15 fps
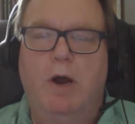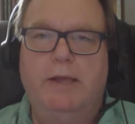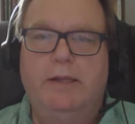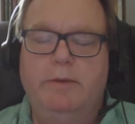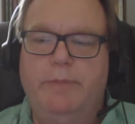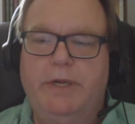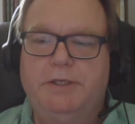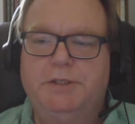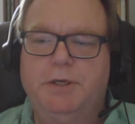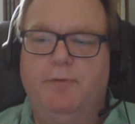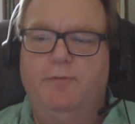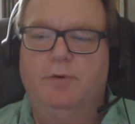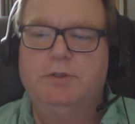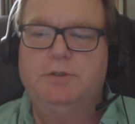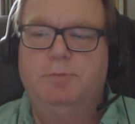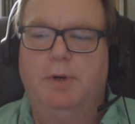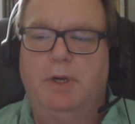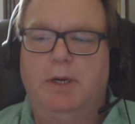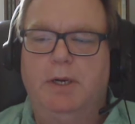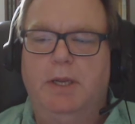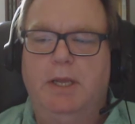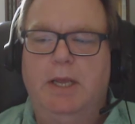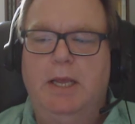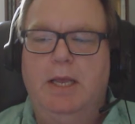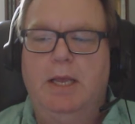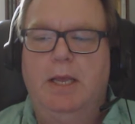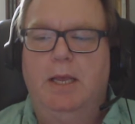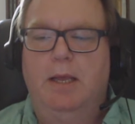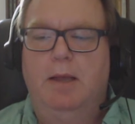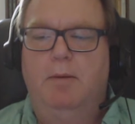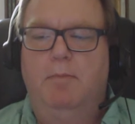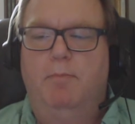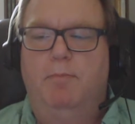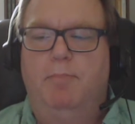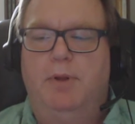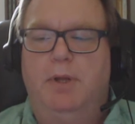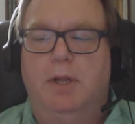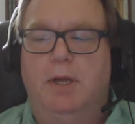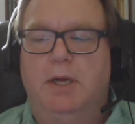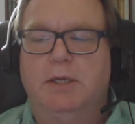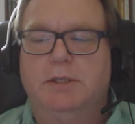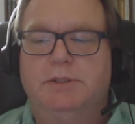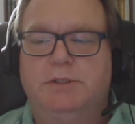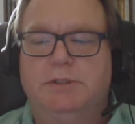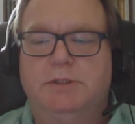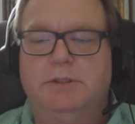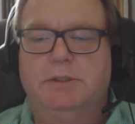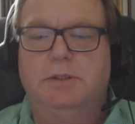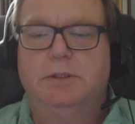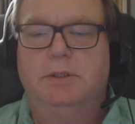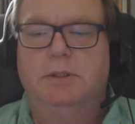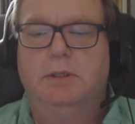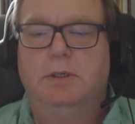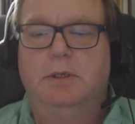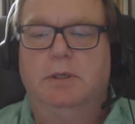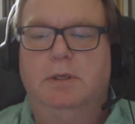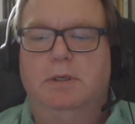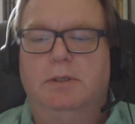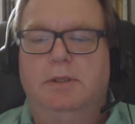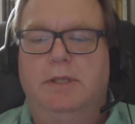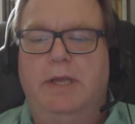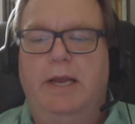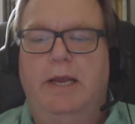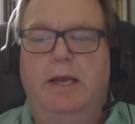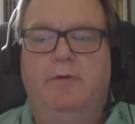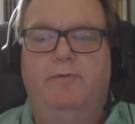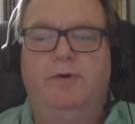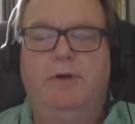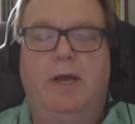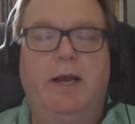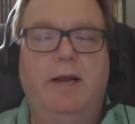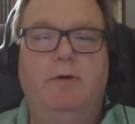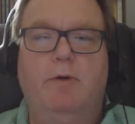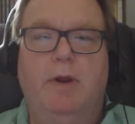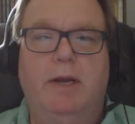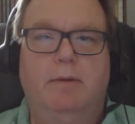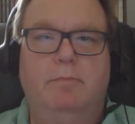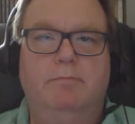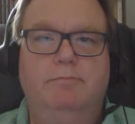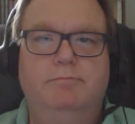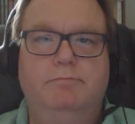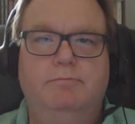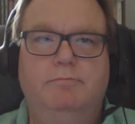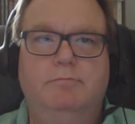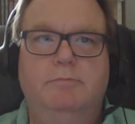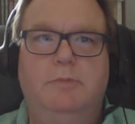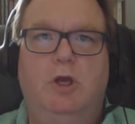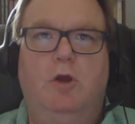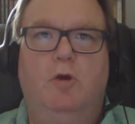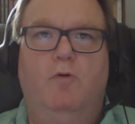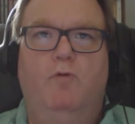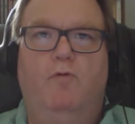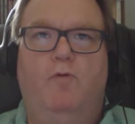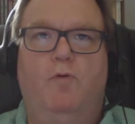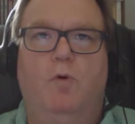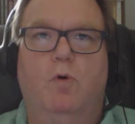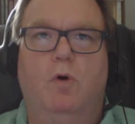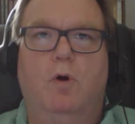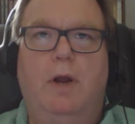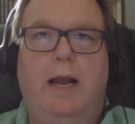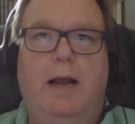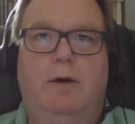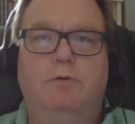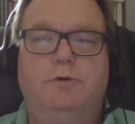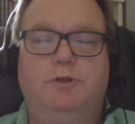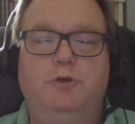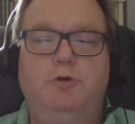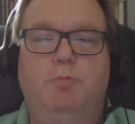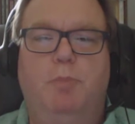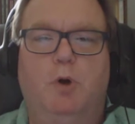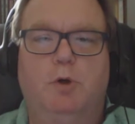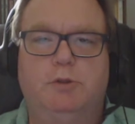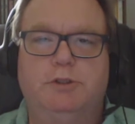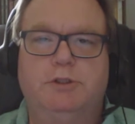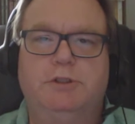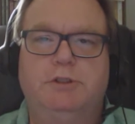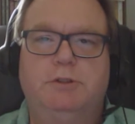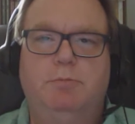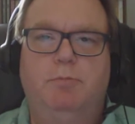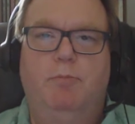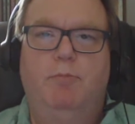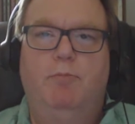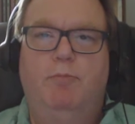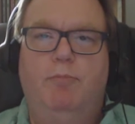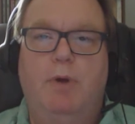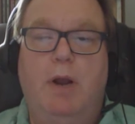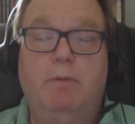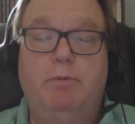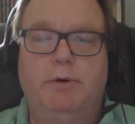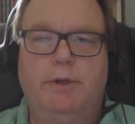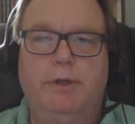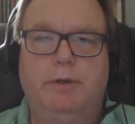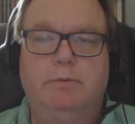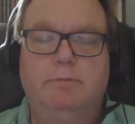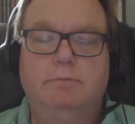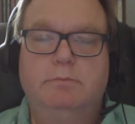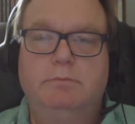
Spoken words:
why that makes a difference, but plus they have a diagram for how to purchase property.